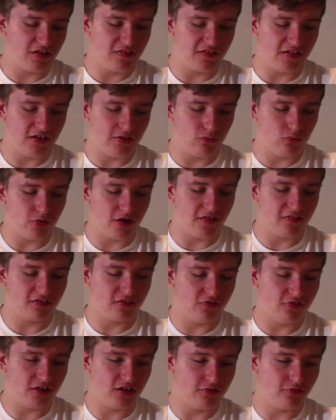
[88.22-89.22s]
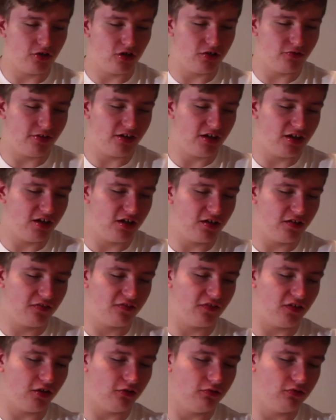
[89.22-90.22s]
like whisk thing I've got right here,
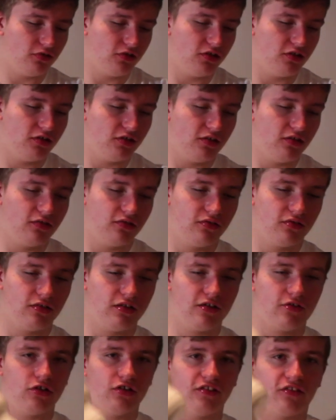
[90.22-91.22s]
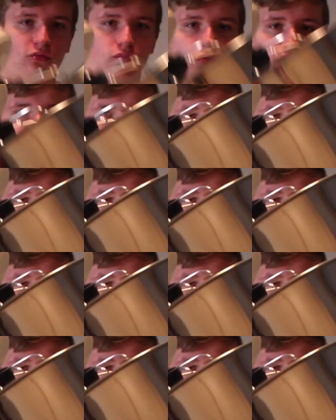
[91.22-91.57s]
so Got this whisk